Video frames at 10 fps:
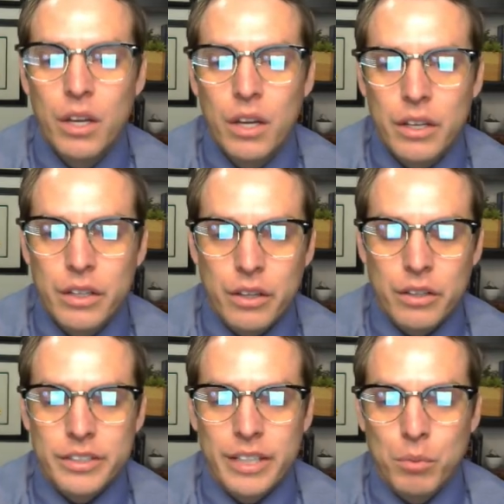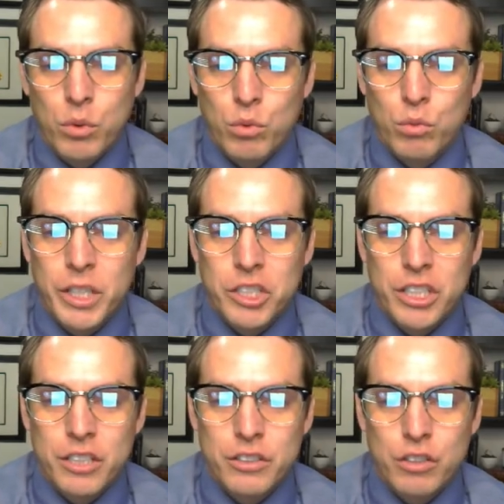Another example: Rick
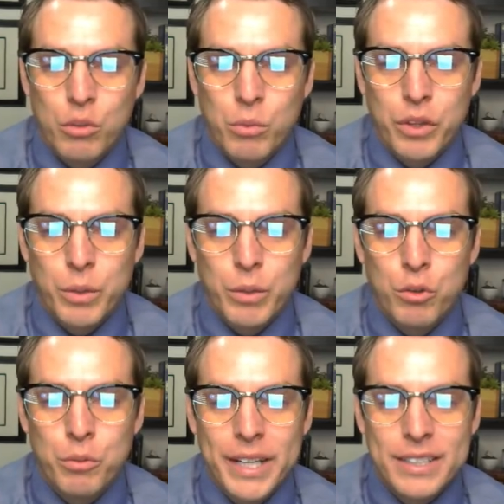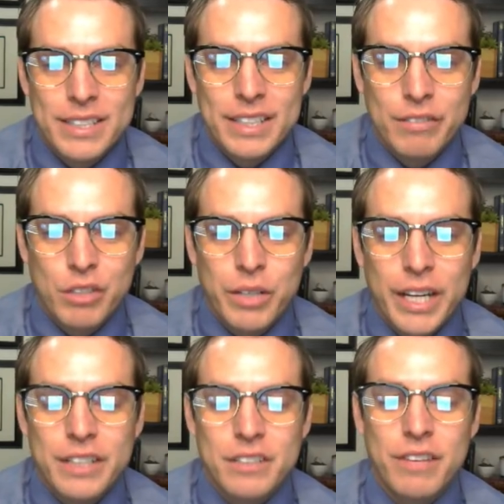shares his home with 3 roommates. If
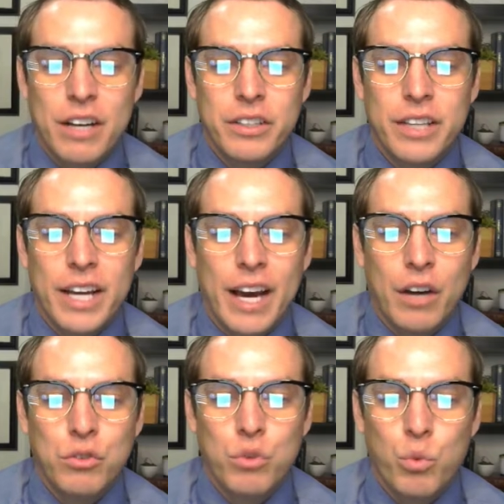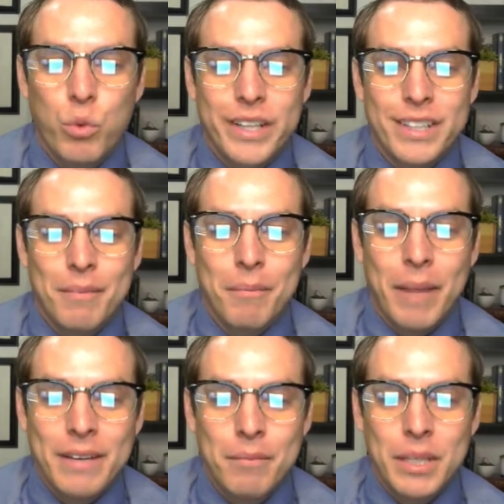cocaine is found in the house, Rick
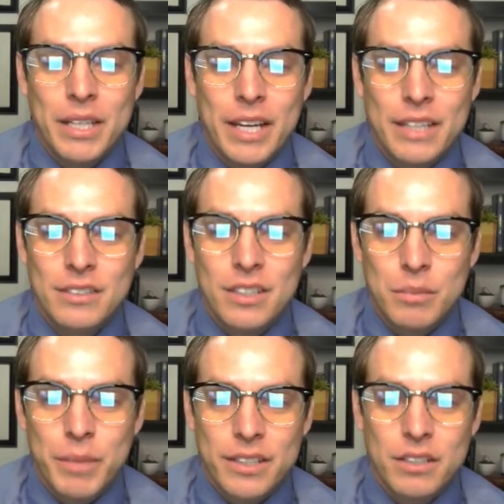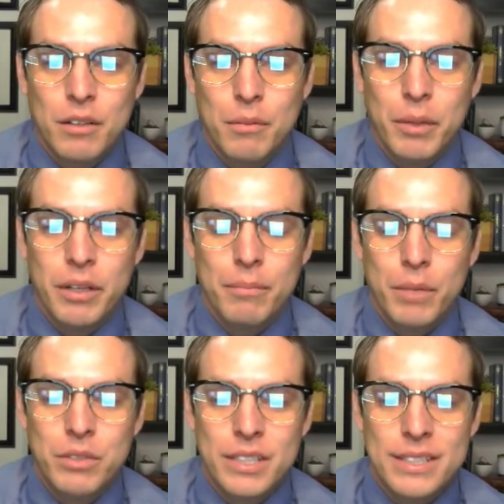might be a suspect, but in
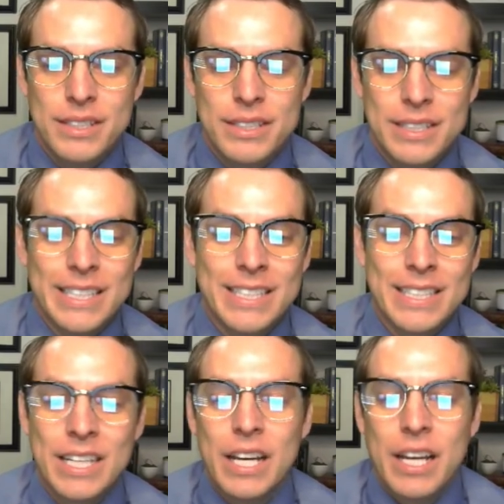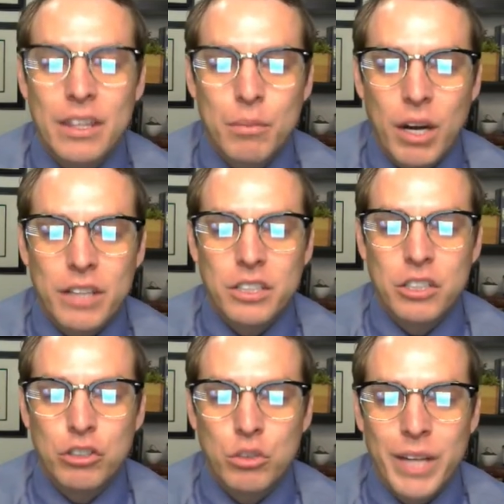most instances, the
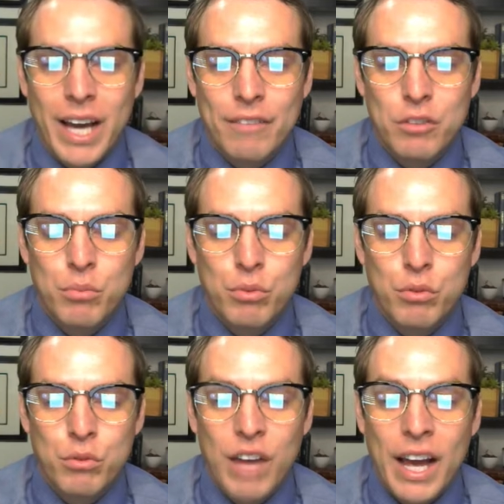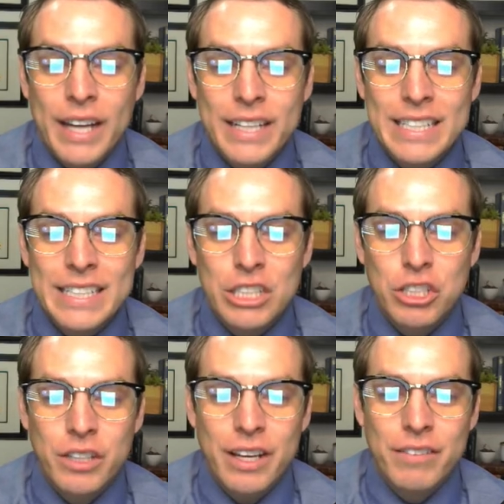prosecution would have to provide
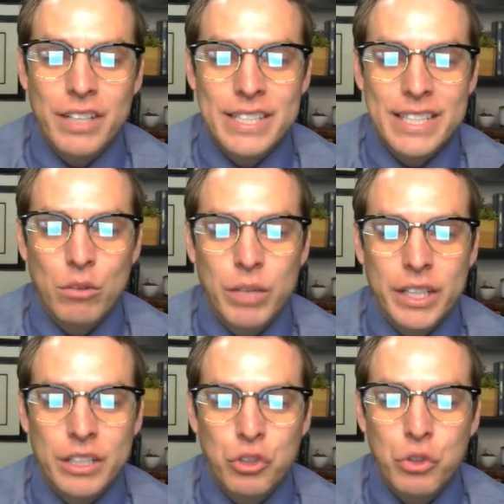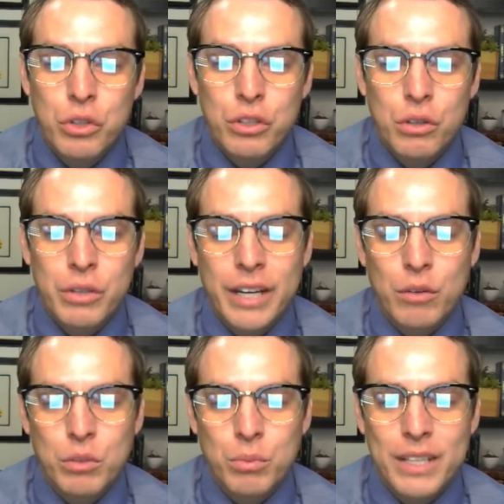additional evidence that Rick knew the cocaine
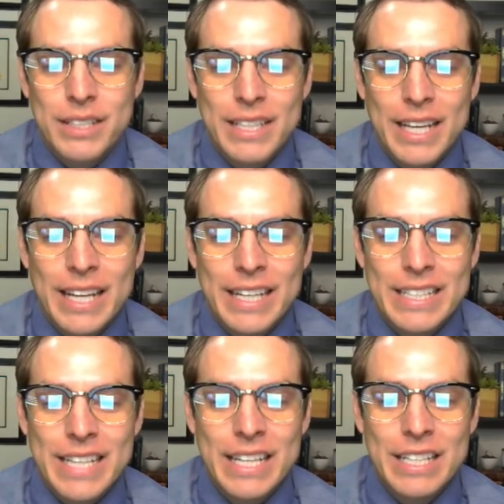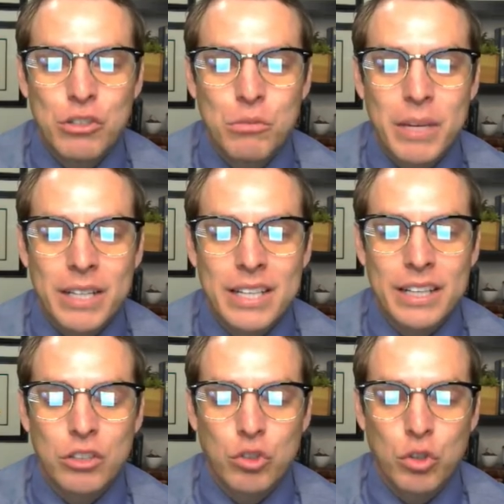was present and intended to maintain
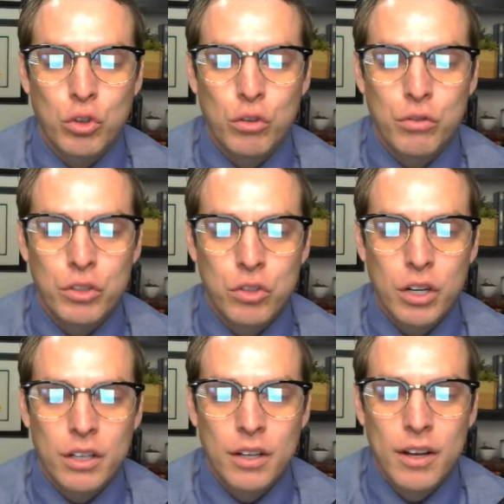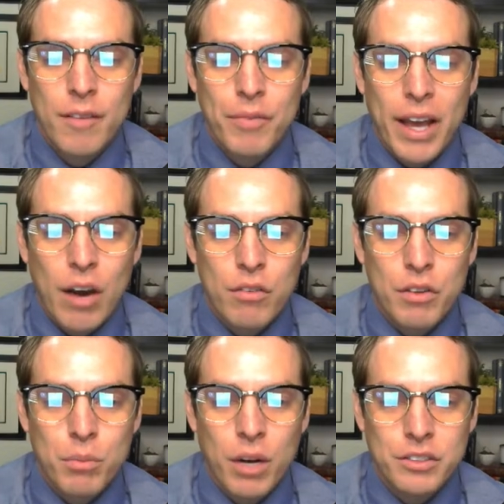control over the drug. However, the
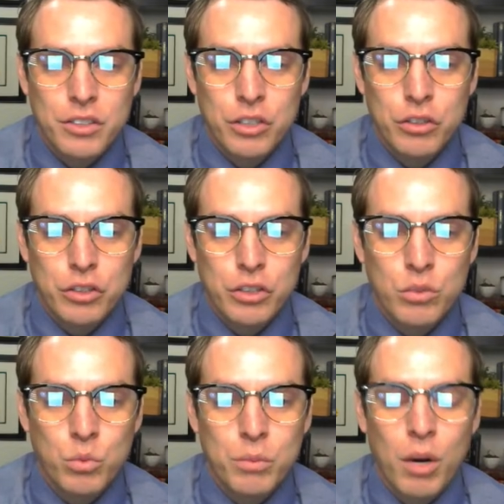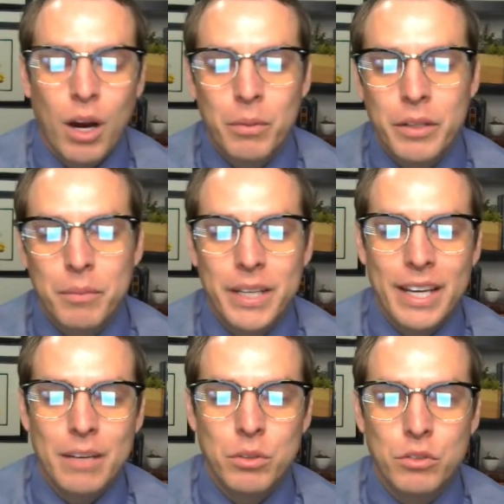prosecution would probably be
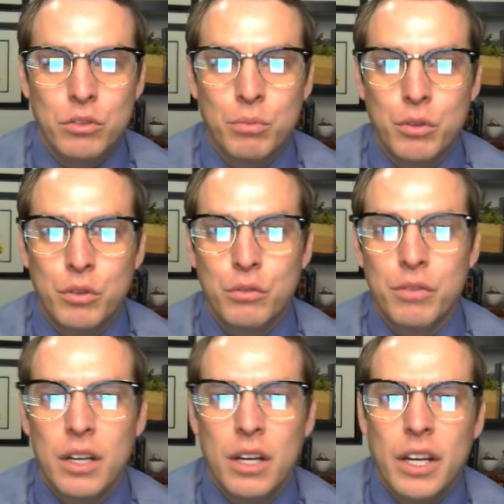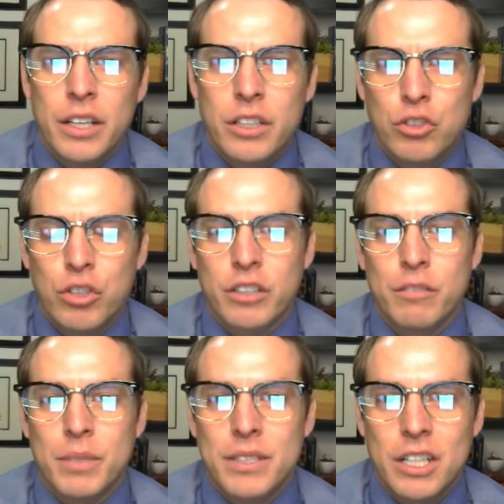able to prove constructive
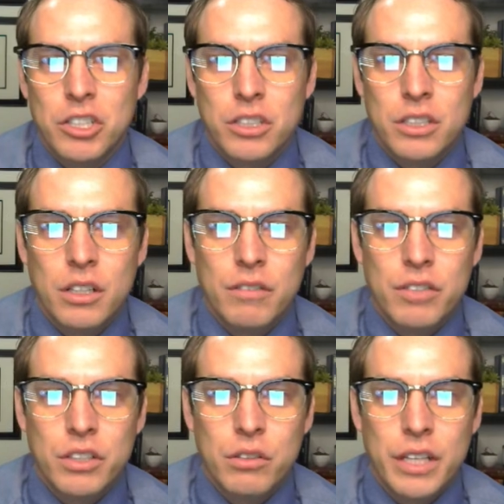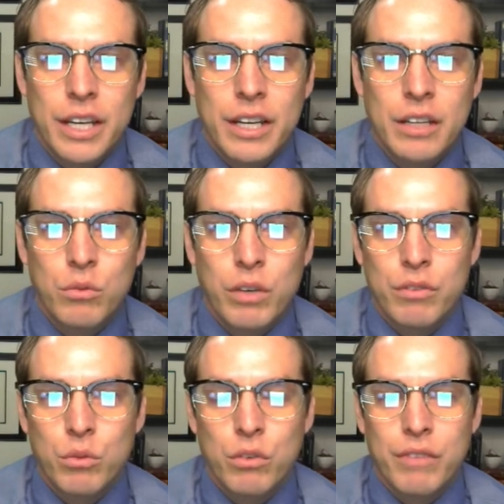possession of the cocaine if
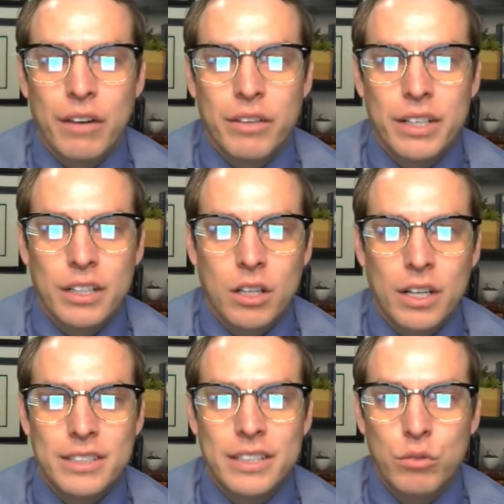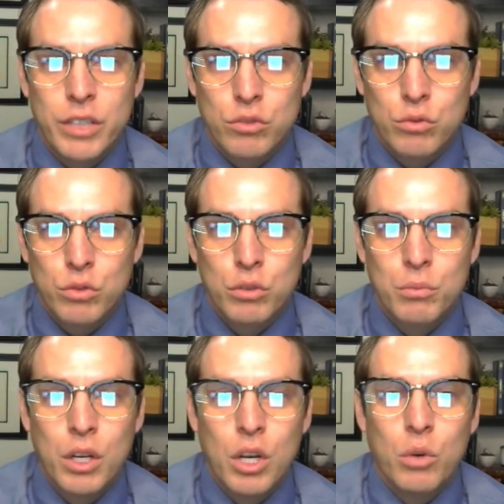it were found in a closet in Rick's room,
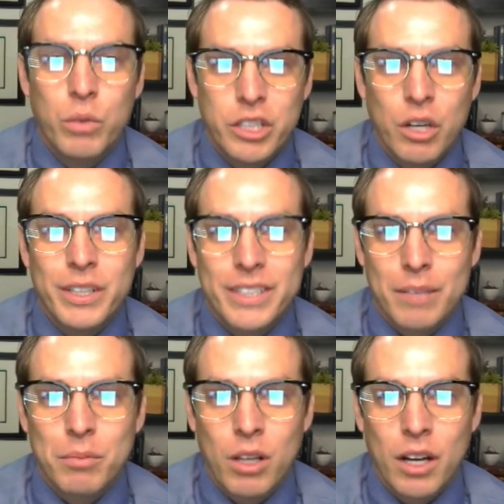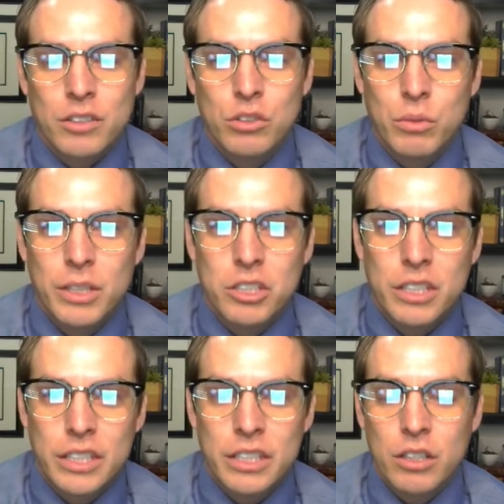which he always kept locked, to which
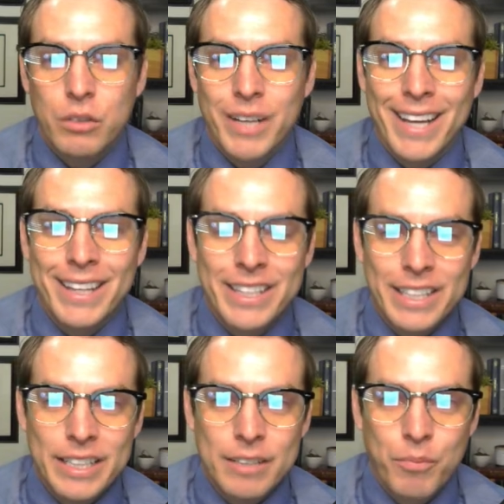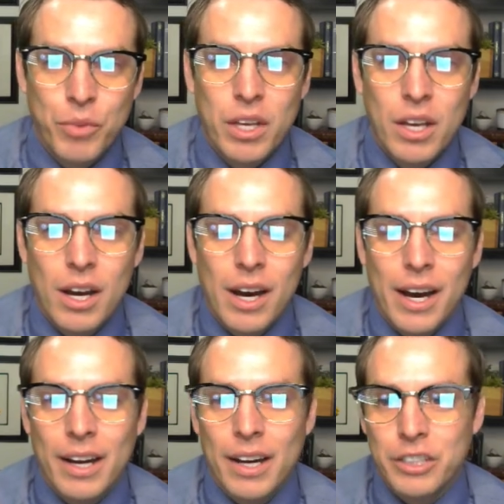he alone had the key.
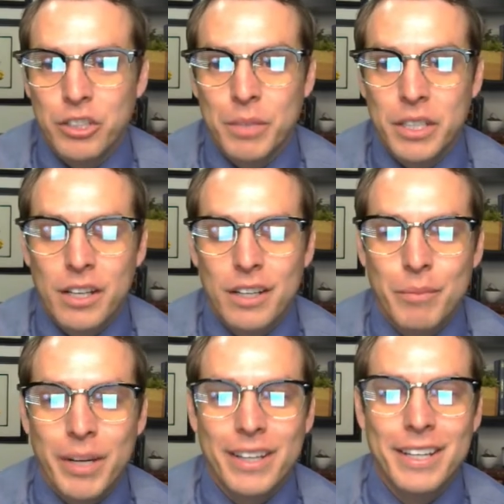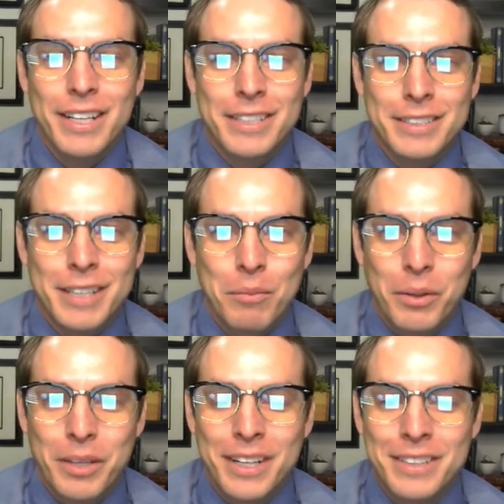I jumped the gun on my example
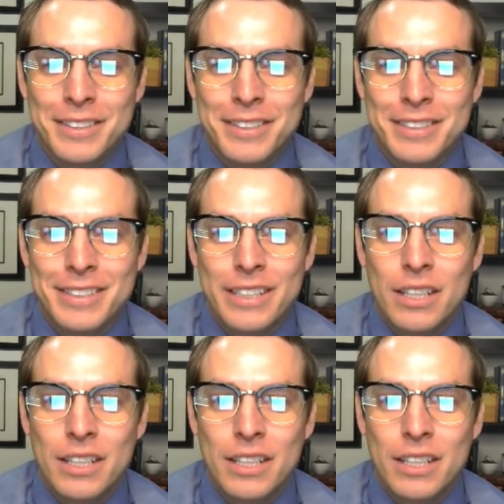there. As you can see,